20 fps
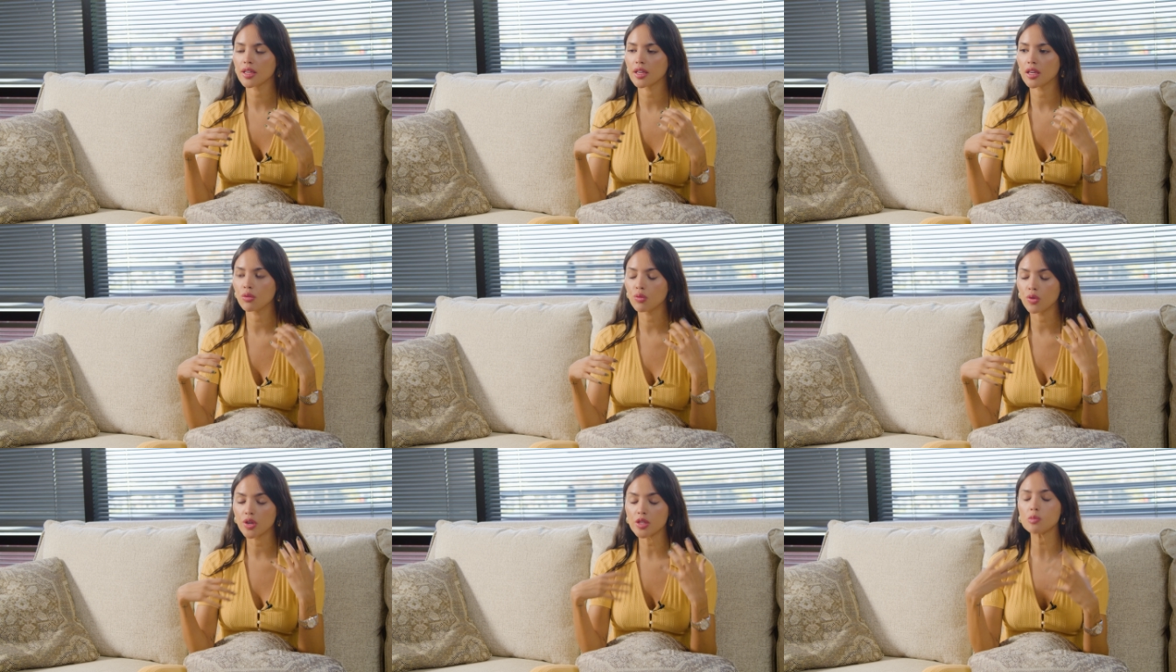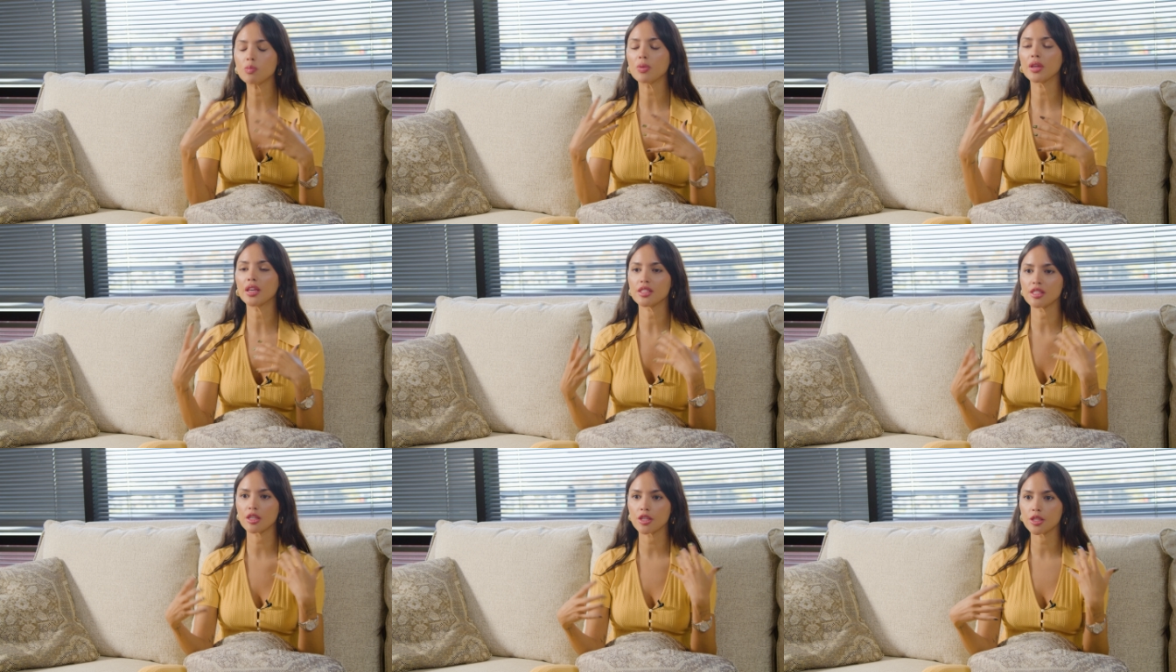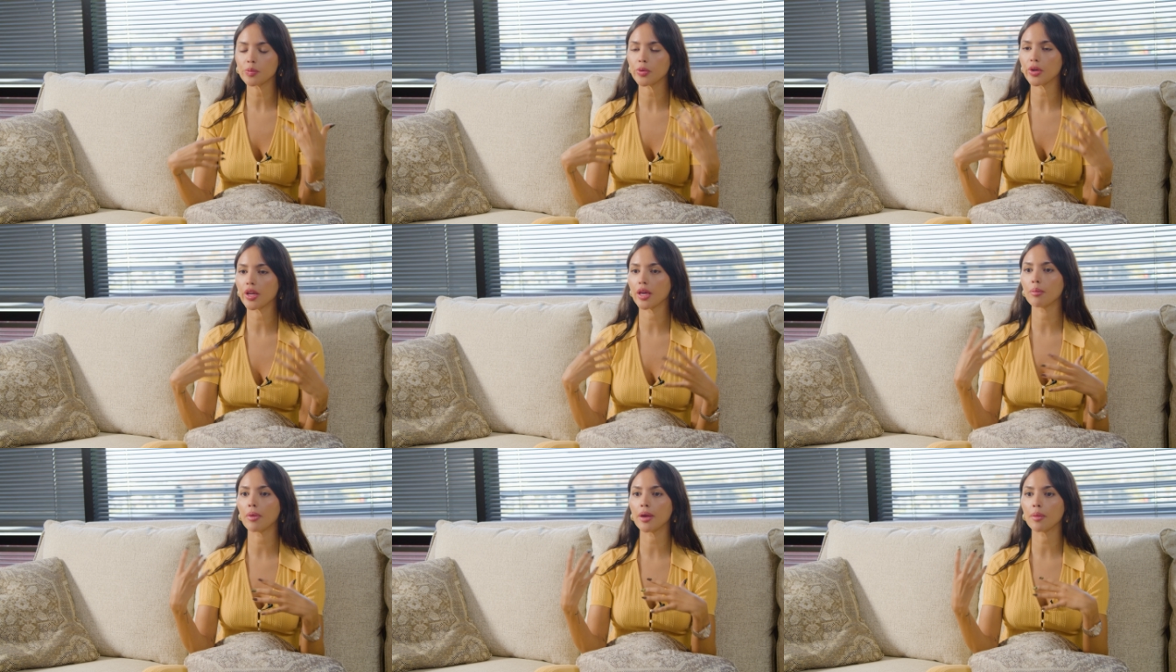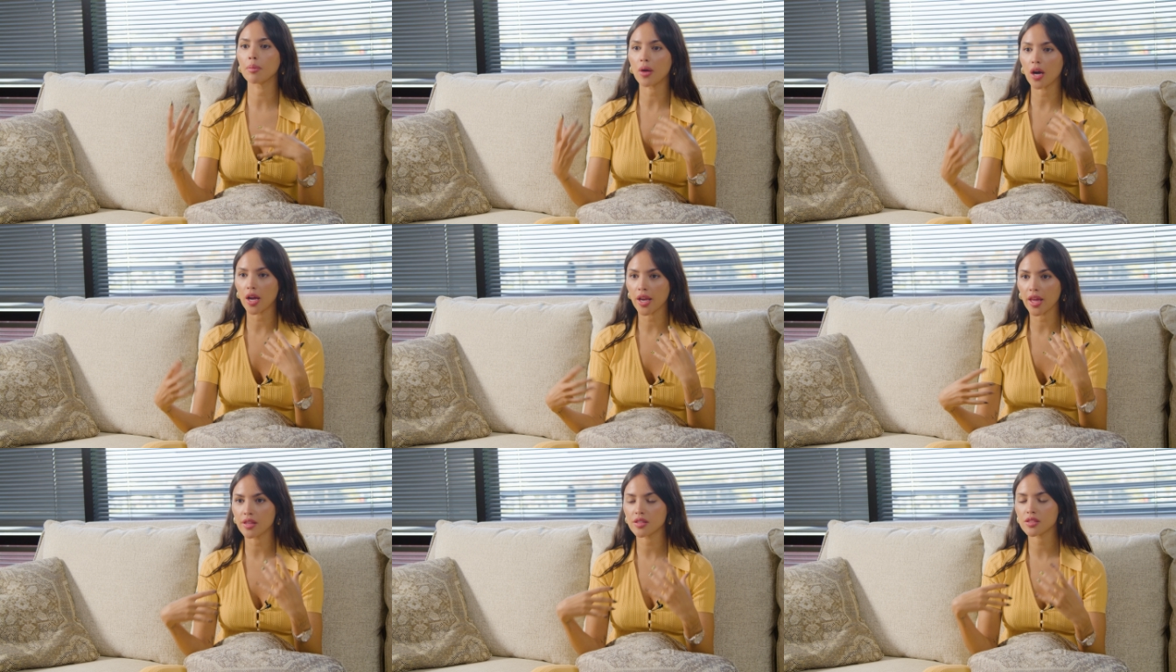it was because I was putting my
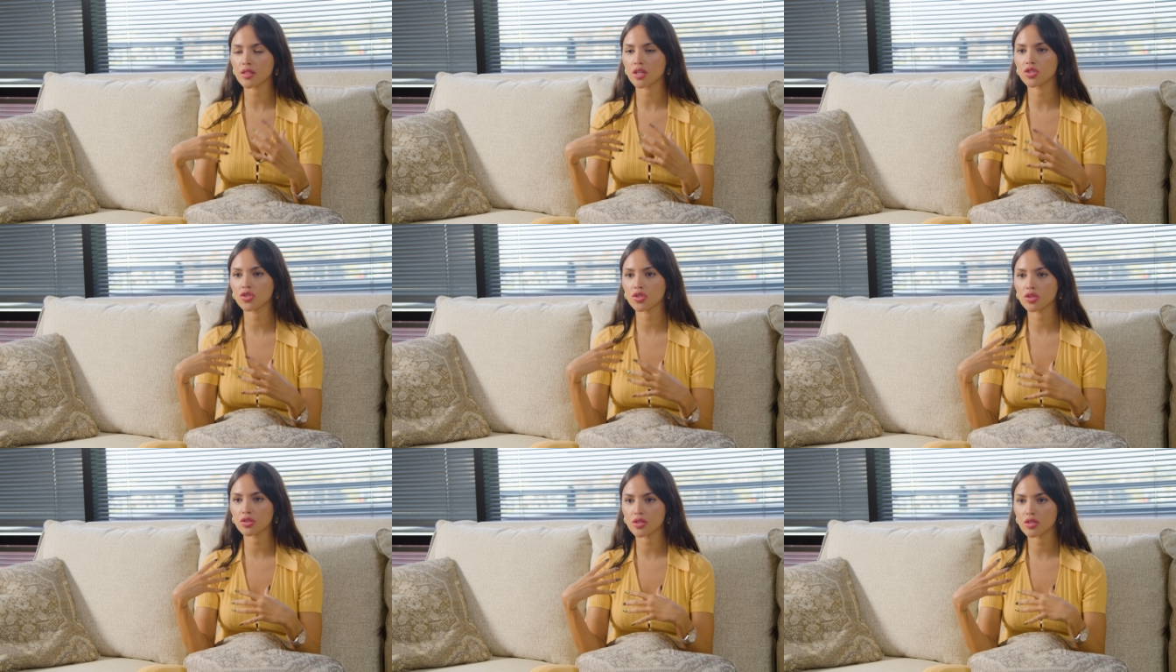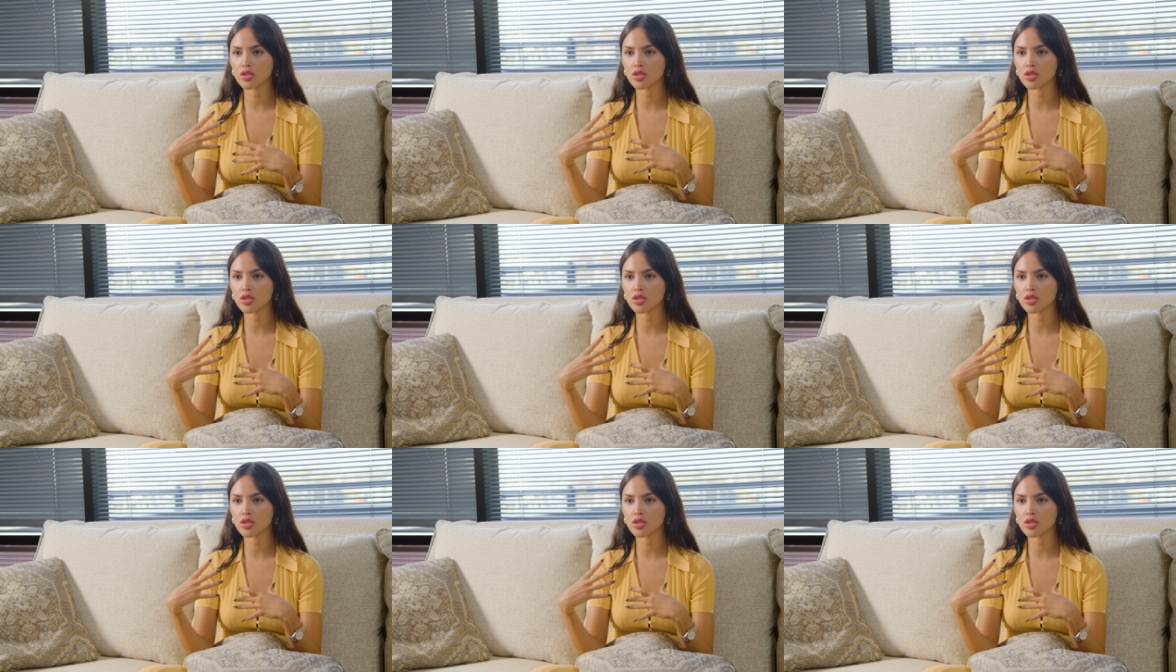body in such